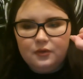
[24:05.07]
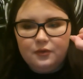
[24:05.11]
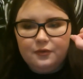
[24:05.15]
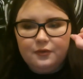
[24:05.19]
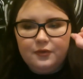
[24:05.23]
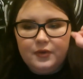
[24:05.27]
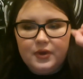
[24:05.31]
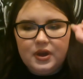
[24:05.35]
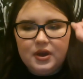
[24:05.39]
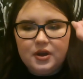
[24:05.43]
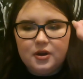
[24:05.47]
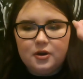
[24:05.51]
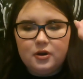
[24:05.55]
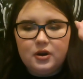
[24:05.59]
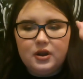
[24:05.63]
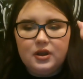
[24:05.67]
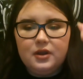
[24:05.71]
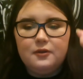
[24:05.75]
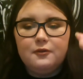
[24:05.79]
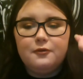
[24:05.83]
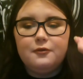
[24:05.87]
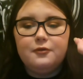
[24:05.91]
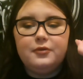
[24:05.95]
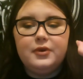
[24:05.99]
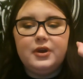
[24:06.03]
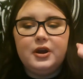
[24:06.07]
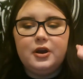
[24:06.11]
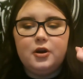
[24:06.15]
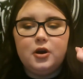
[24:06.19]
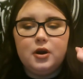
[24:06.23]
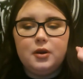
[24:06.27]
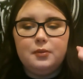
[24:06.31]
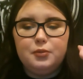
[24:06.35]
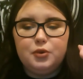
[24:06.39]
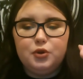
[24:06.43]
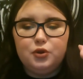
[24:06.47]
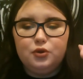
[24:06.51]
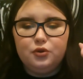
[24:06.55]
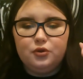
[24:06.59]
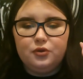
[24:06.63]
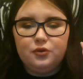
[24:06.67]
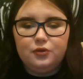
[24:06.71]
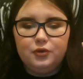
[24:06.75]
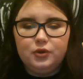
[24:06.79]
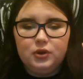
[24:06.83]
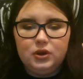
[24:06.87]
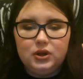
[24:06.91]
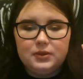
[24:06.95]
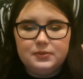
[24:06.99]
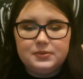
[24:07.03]
Very, very
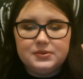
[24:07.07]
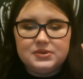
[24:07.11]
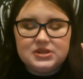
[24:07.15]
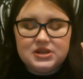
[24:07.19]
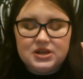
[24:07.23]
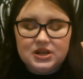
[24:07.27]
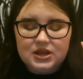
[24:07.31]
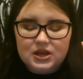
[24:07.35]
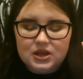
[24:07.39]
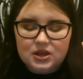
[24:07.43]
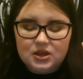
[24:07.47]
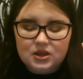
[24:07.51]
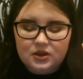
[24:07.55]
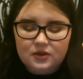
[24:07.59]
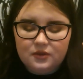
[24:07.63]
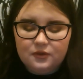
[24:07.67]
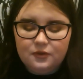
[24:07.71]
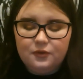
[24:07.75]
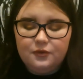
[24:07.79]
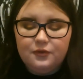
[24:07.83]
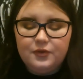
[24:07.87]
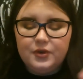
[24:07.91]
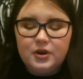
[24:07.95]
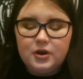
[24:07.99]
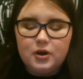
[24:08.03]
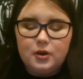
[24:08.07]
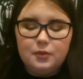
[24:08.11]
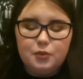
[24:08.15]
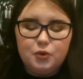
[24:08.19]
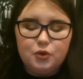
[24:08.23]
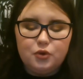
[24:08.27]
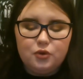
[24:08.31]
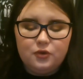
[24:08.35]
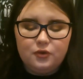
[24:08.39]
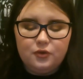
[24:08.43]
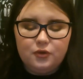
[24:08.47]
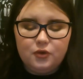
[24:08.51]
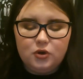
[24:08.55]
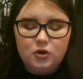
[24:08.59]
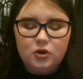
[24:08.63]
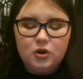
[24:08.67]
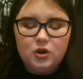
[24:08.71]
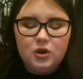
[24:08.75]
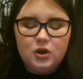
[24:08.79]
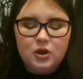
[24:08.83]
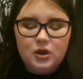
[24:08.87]
beautiful lipstick. Very beautiful.